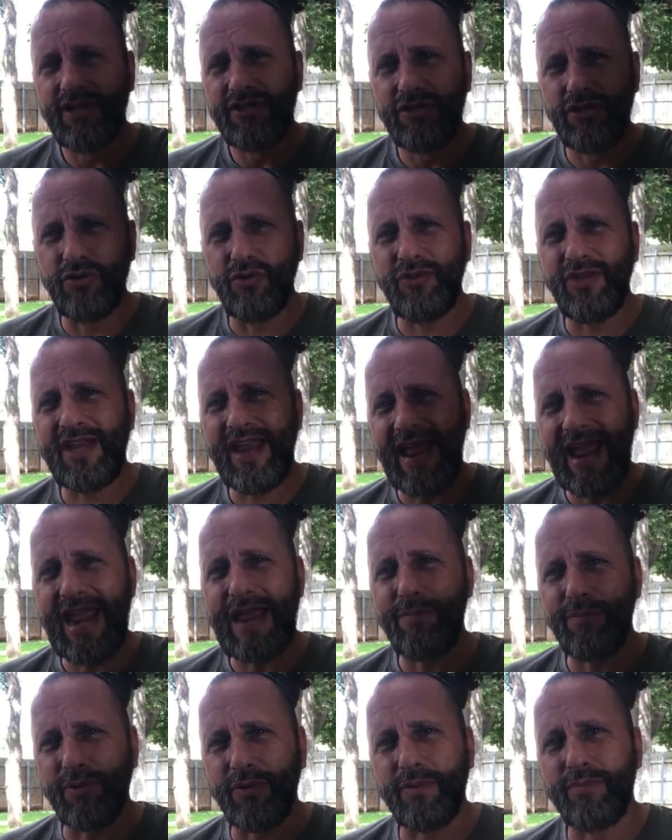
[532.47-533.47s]
to the
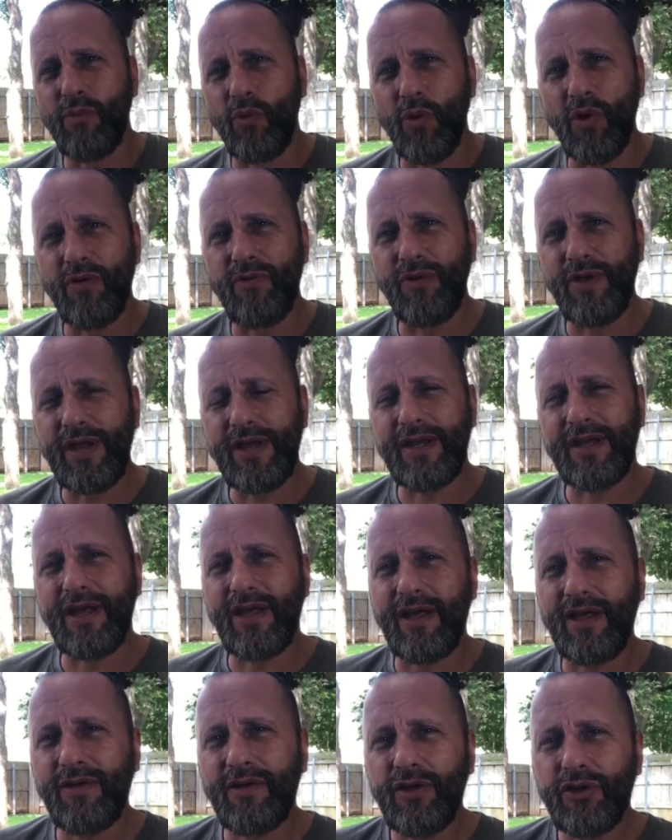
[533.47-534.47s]
amber, more of a
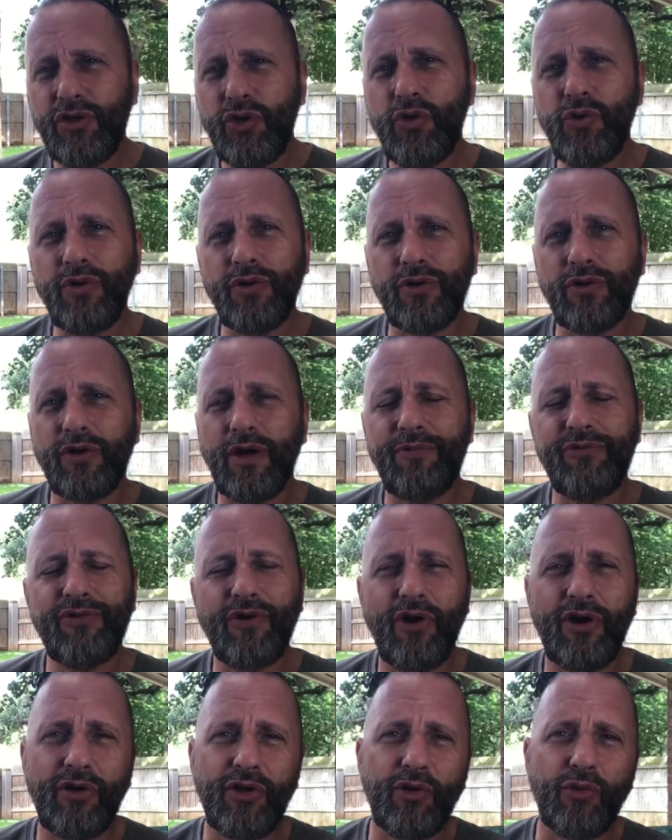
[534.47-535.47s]
a
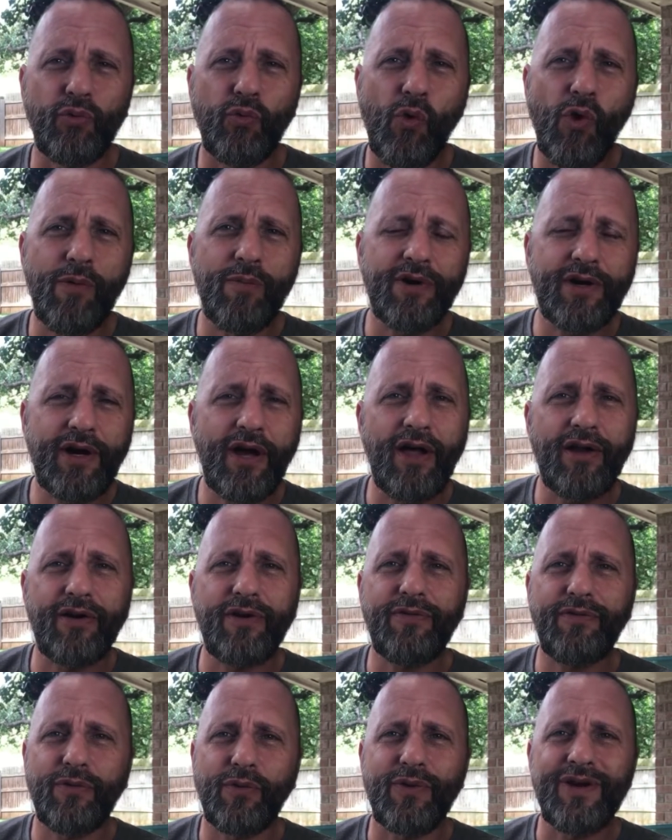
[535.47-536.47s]
little warmer
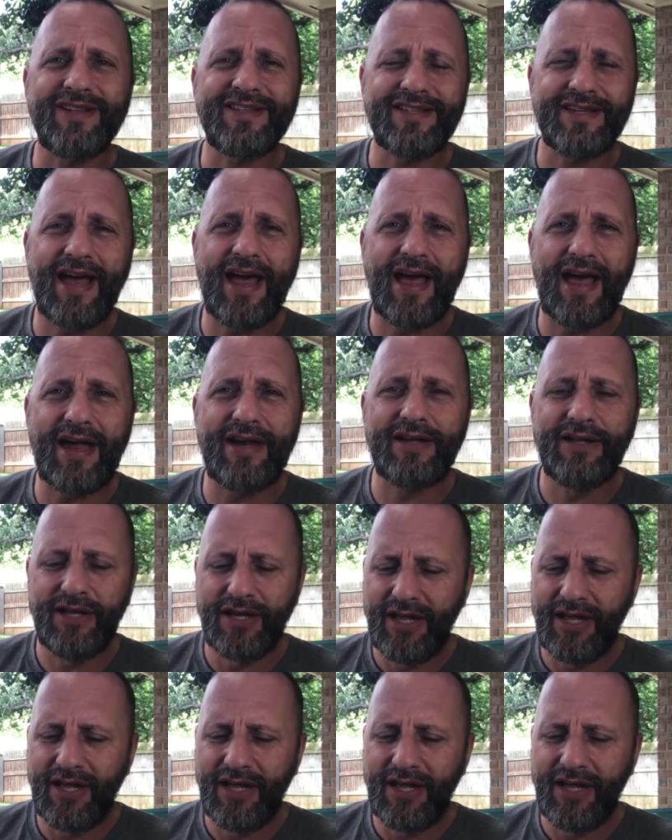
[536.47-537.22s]
color for inside.